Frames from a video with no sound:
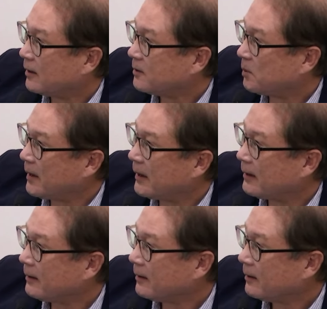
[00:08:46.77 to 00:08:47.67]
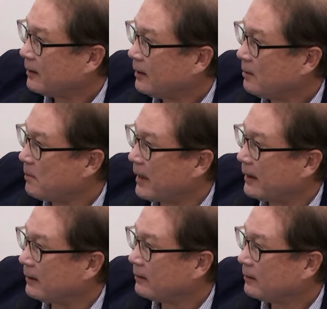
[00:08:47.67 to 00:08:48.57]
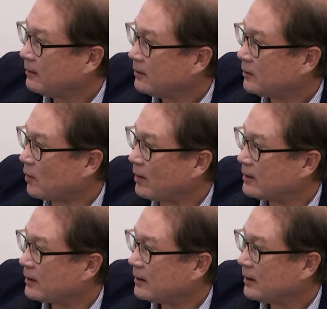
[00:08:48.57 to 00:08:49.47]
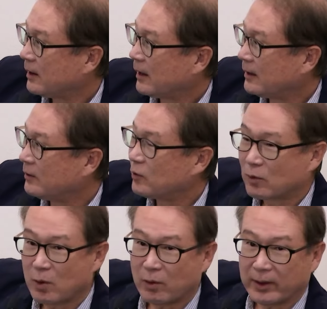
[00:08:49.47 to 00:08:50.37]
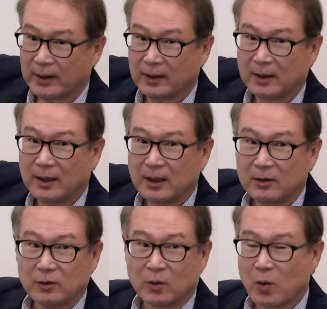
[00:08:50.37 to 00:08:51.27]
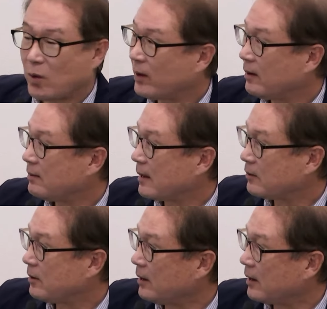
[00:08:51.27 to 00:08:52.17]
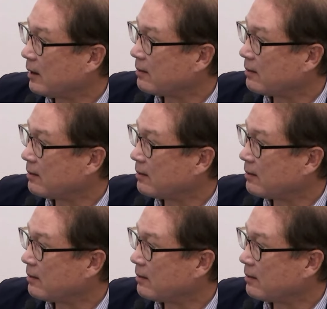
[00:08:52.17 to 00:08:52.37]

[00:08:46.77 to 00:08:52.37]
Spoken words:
splitting, embedding, storage, and then your query. Your query is actually